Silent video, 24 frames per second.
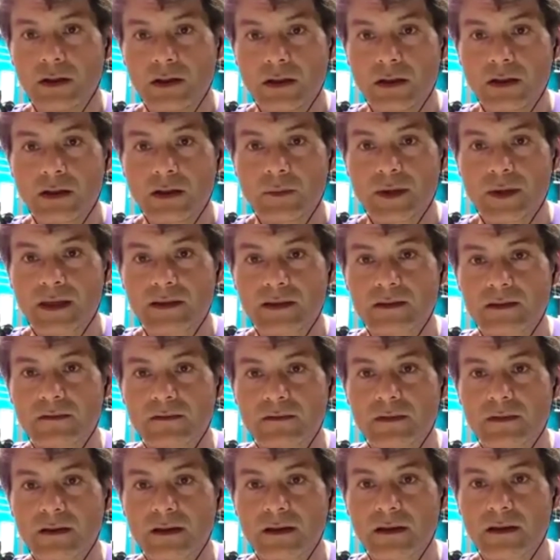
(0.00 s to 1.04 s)
because
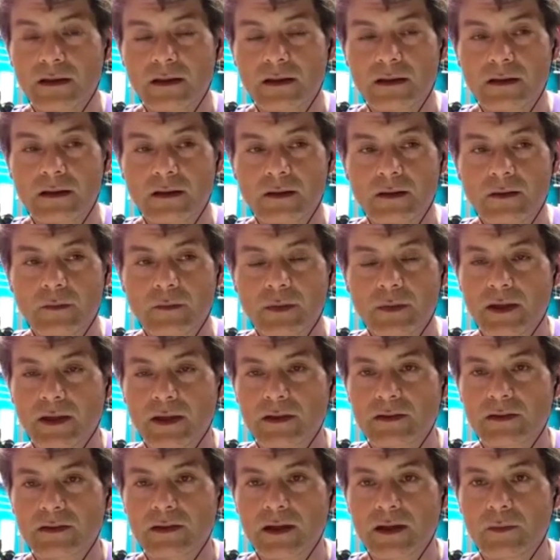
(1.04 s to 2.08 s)

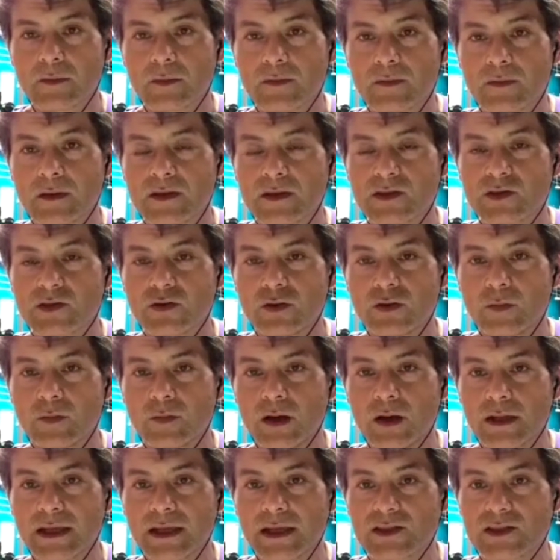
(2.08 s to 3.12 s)
the school
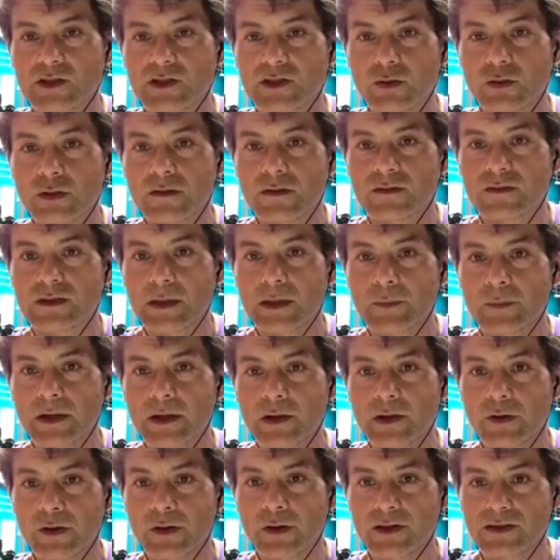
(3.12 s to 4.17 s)
might get sued if someone
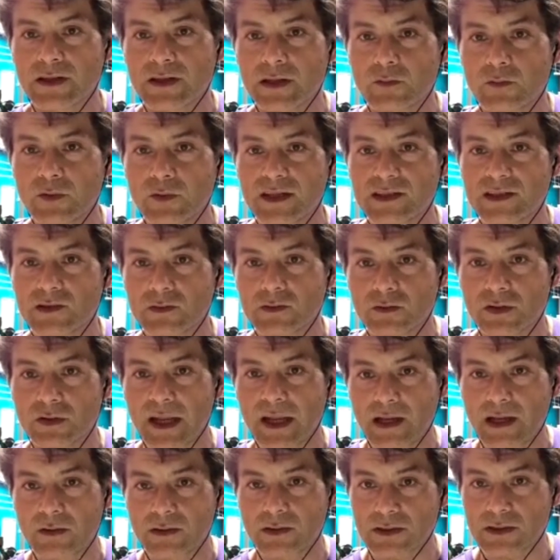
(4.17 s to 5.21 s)
hurts their wrist or
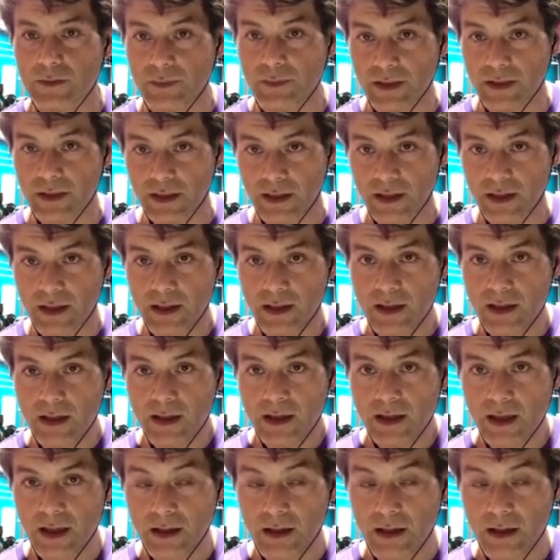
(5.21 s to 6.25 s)
neck or something,
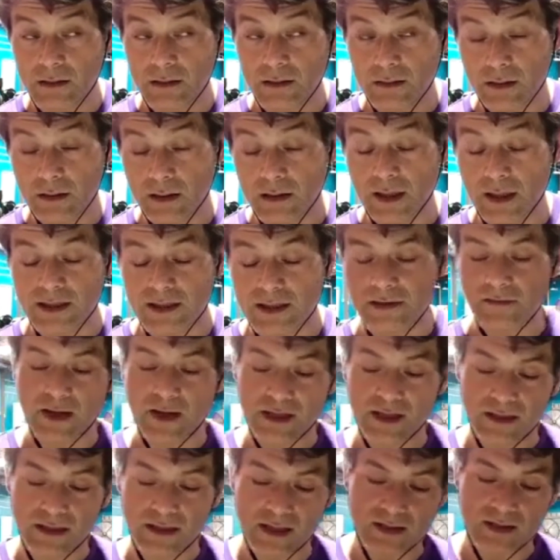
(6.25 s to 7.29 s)
and that's a
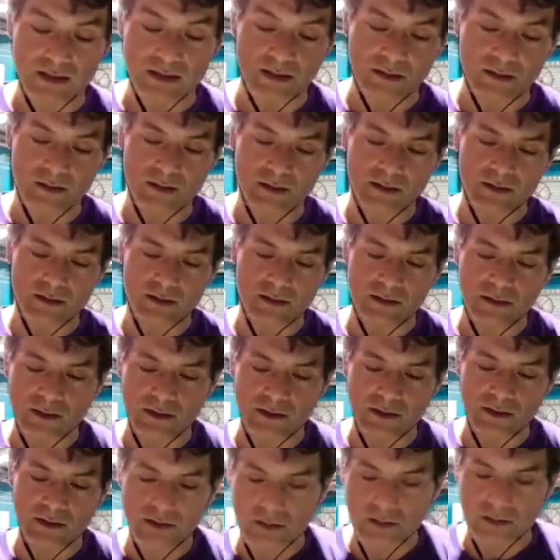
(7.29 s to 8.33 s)
fact. Actually, the
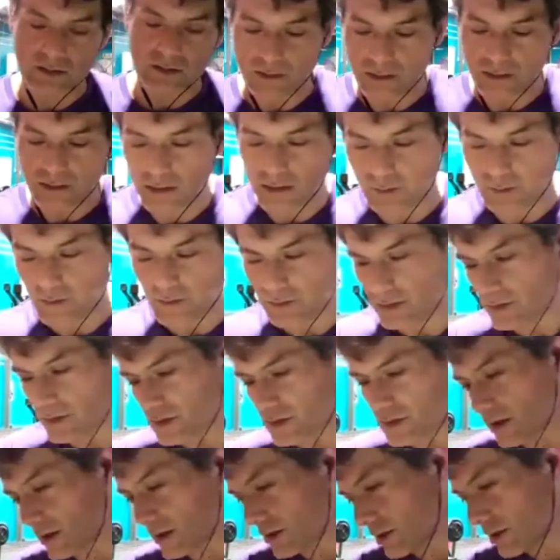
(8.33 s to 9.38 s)
school that I'm
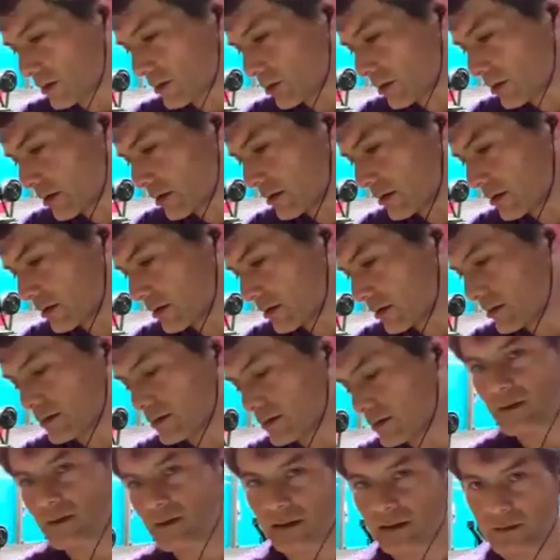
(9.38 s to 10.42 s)
associated with,
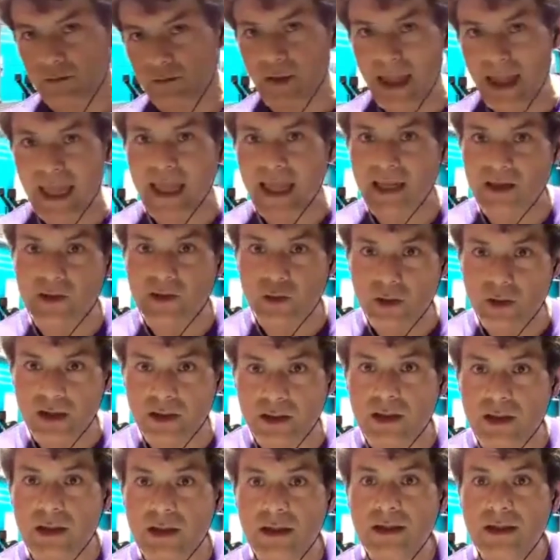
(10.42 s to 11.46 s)
that ban doing
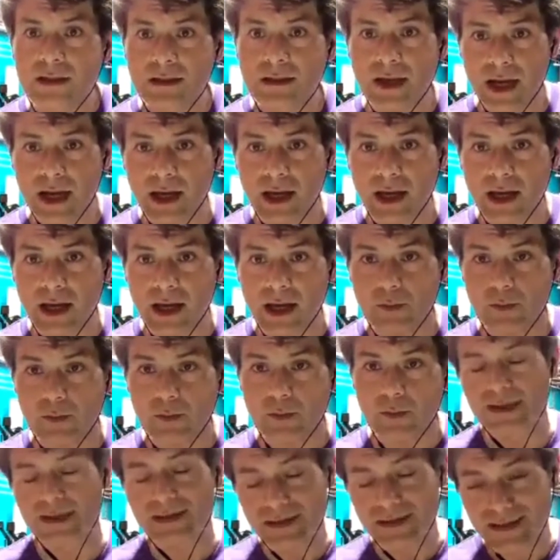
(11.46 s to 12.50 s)

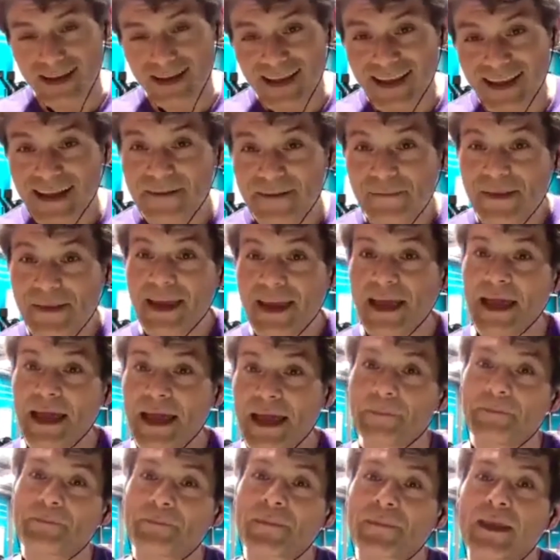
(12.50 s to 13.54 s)
cartwheels.
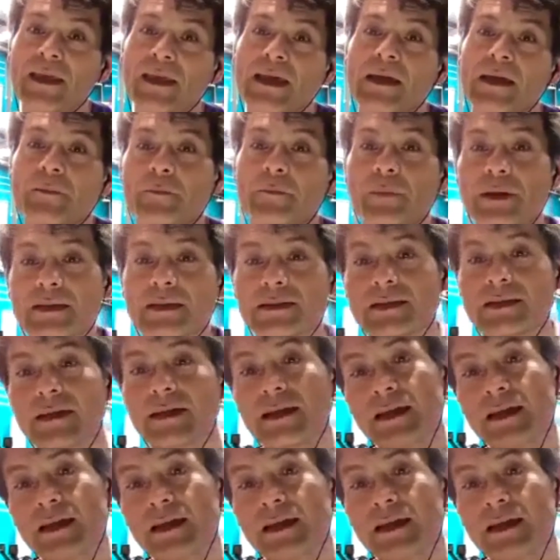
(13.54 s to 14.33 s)
But